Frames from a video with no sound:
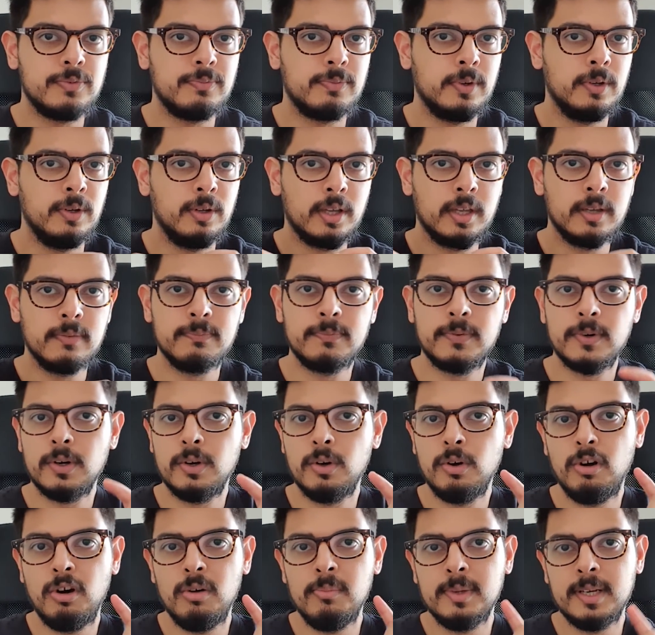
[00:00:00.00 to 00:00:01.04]
If you're looking for a
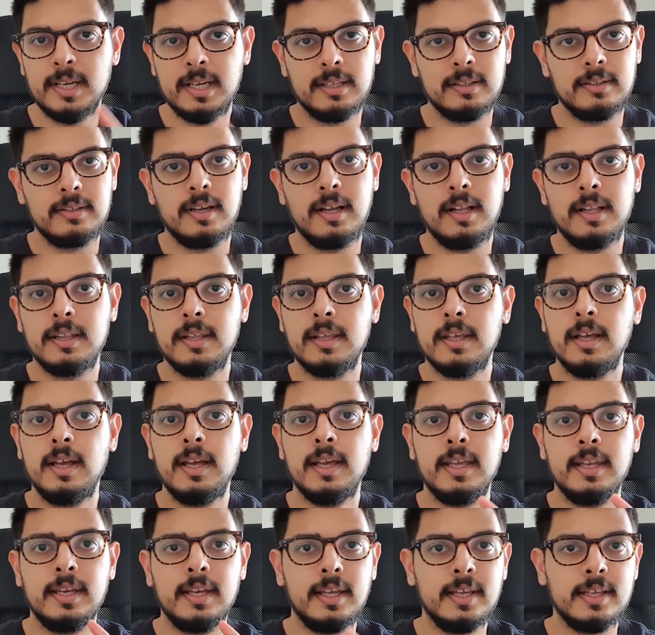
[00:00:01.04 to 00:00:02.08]
home in Antalya,
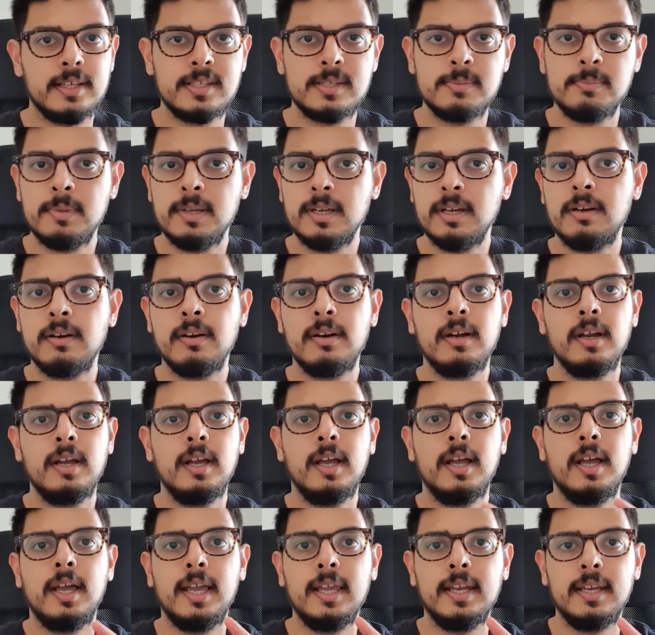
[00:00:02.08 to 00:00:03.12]
in Izmir,
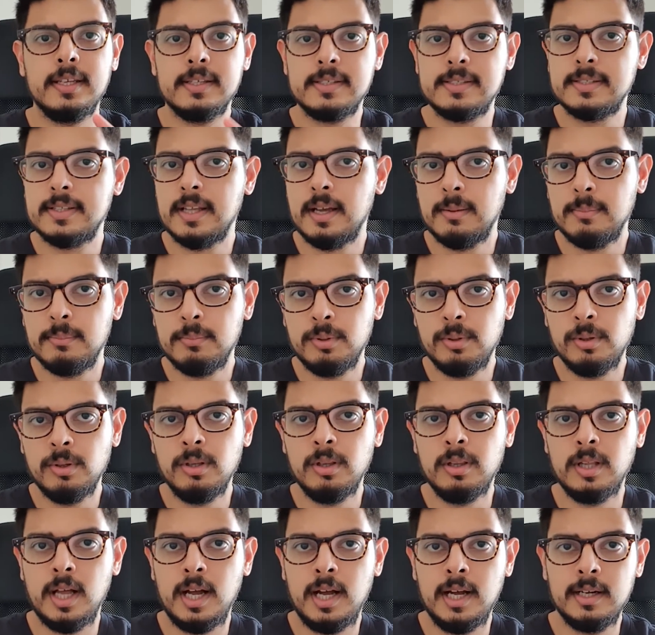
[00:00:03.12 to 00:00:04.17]
in
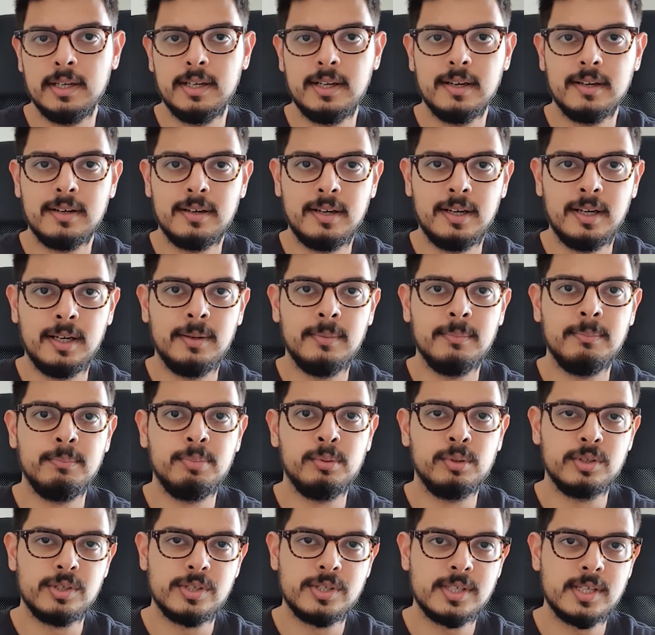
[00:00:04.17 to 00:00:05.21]
Istanbul, Ankara,
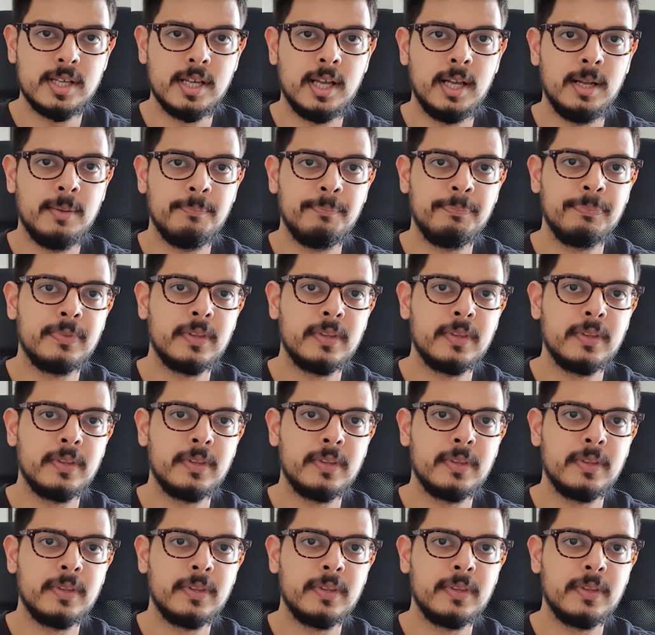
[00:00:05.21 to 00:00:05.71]
Bursa,